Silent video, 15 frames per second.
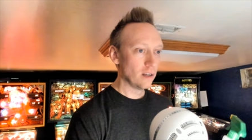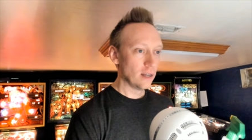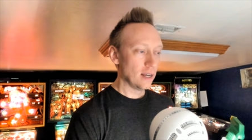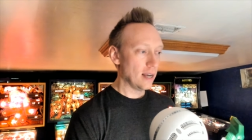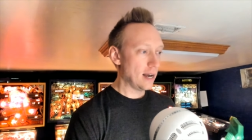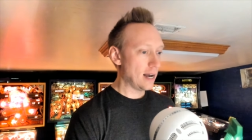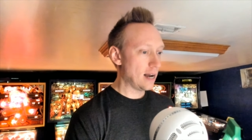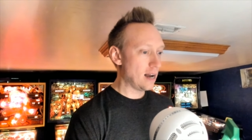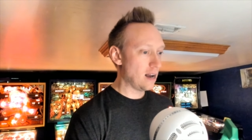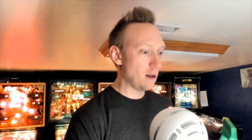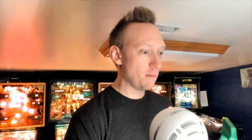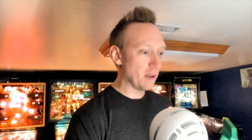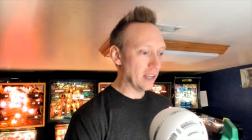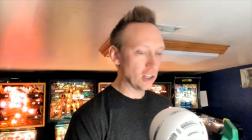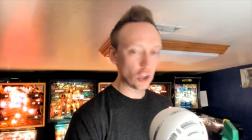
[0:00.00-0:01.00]

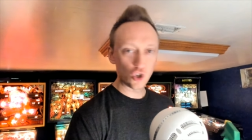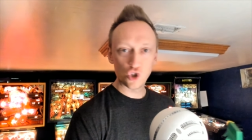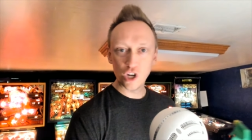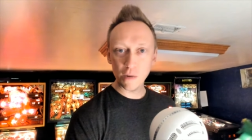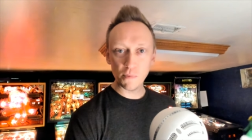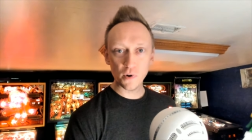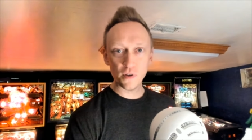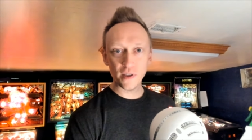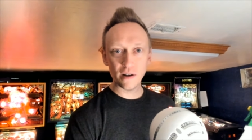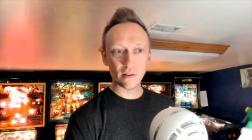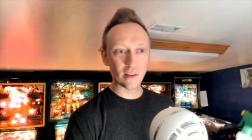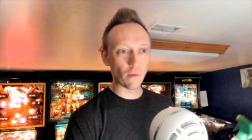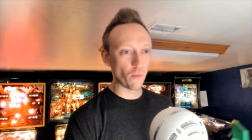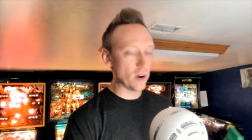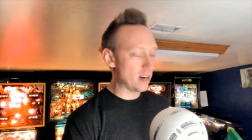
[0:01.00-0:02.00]
It's cheaper than
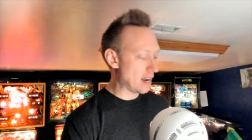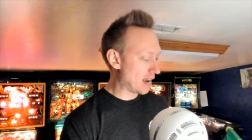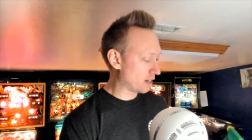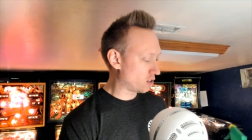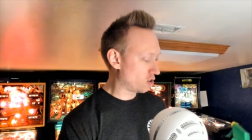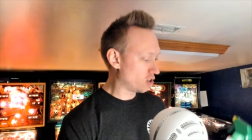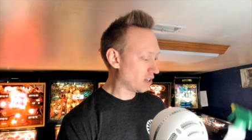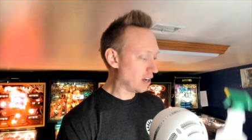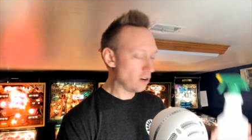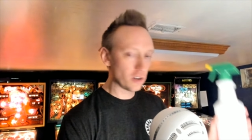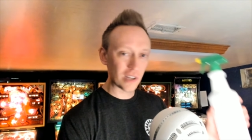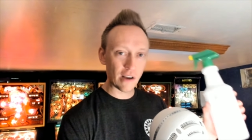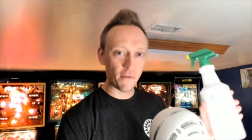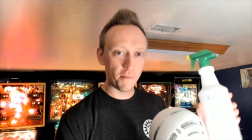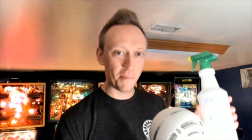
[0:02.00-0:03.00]
Windex. Just get
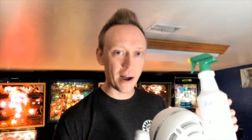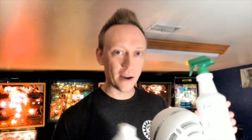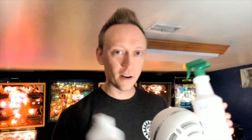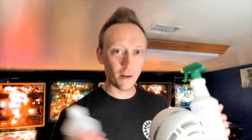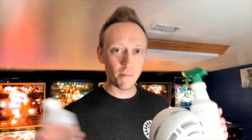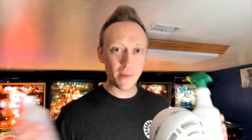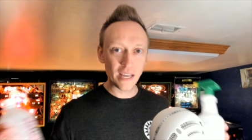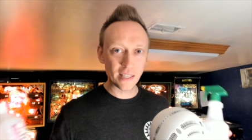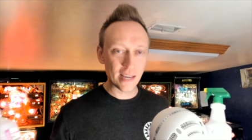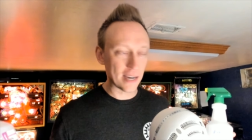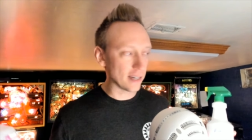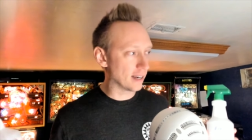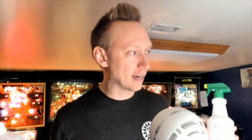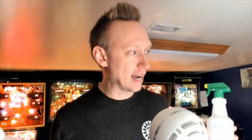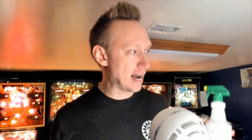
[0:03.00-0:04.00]
yourself a bottle, make that
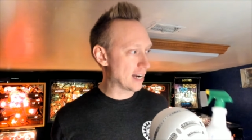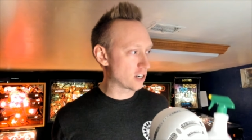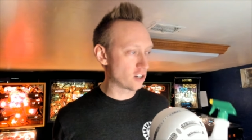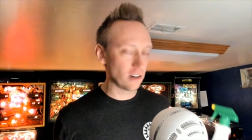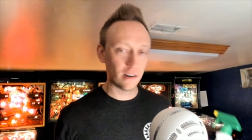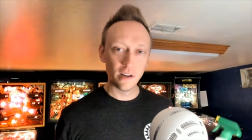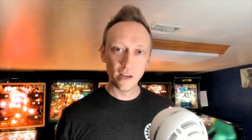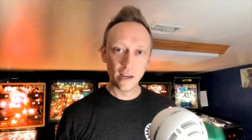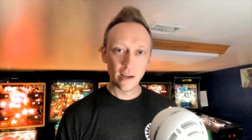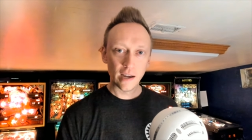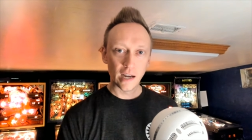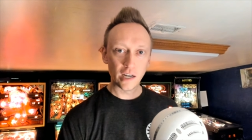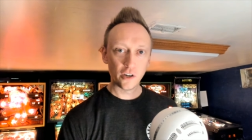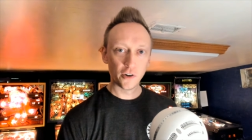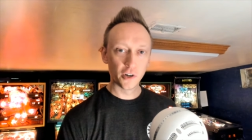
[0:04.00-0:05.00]
concoction,
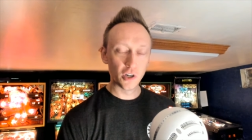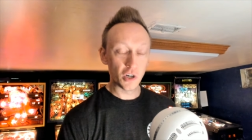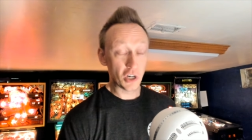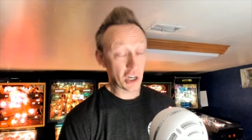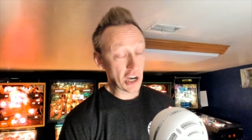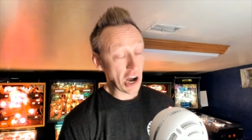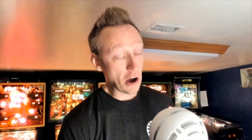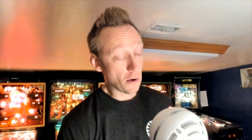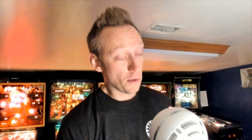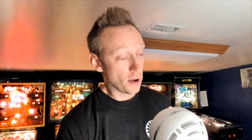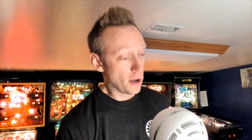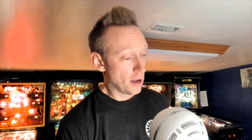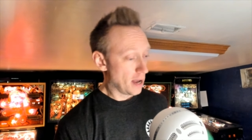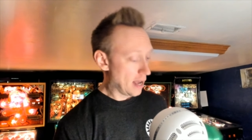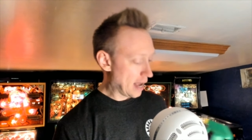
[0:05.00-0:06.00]
and you're good to go.
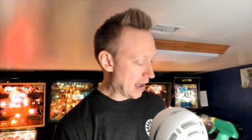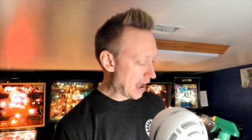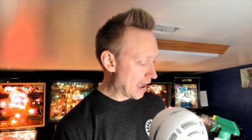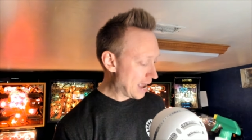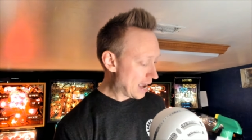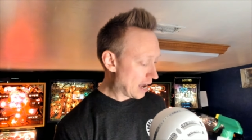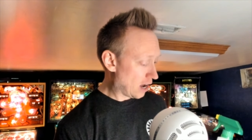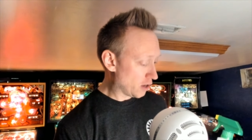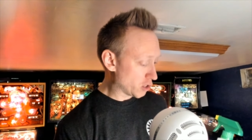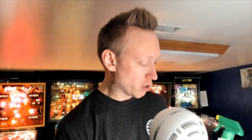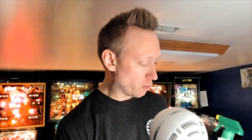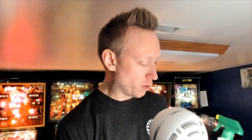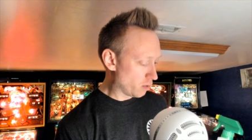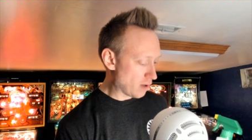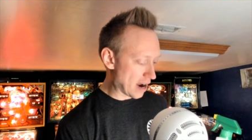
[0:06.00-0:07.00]
I also
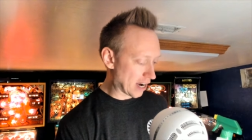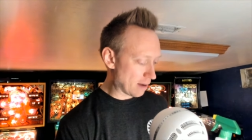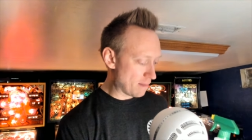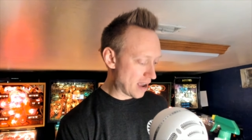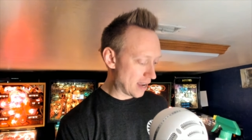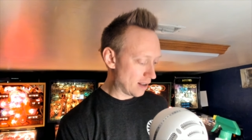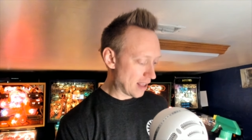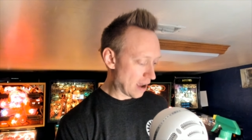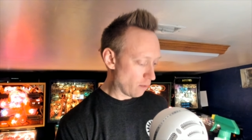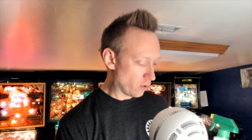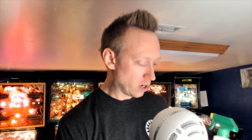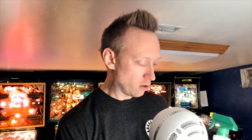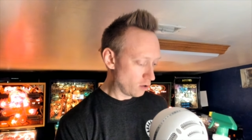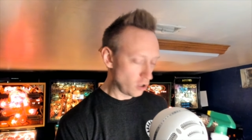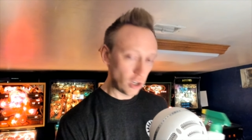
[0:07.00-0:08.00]
would recommend that
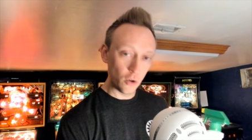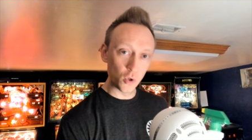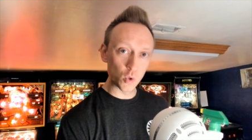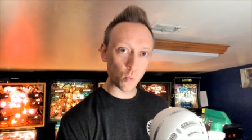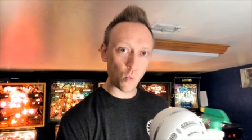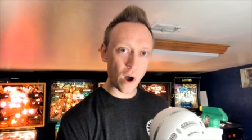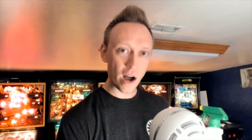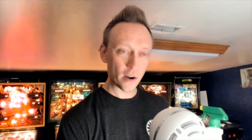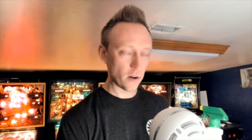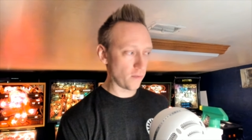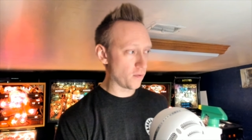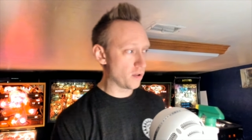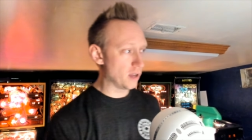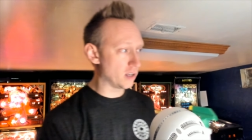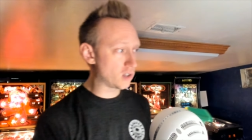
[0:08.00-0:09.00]
when you use water
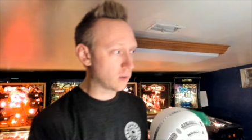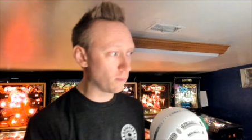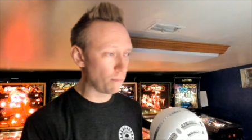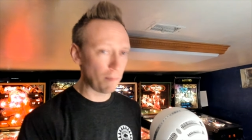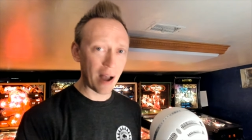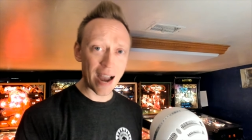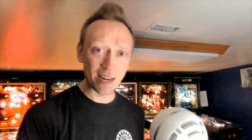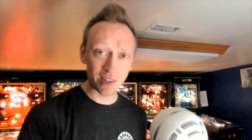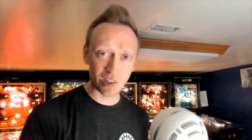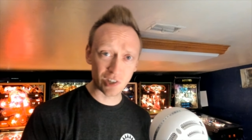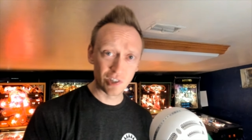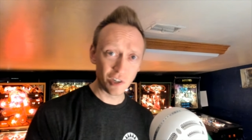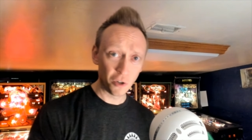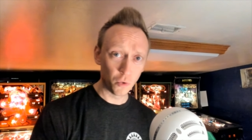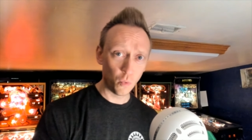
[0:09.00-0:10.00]
for this, buy
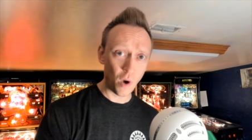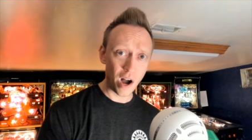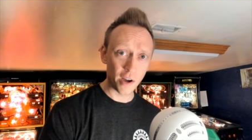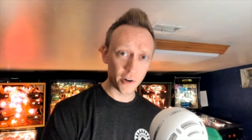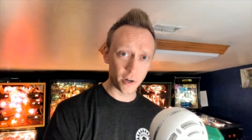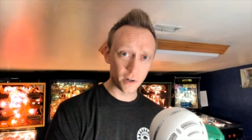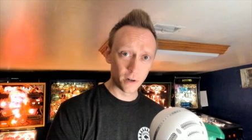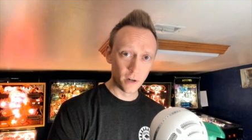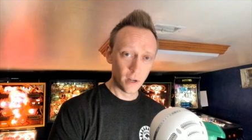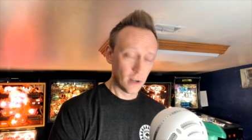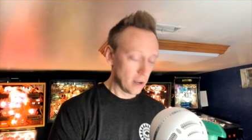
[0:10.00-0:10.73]
distilled water.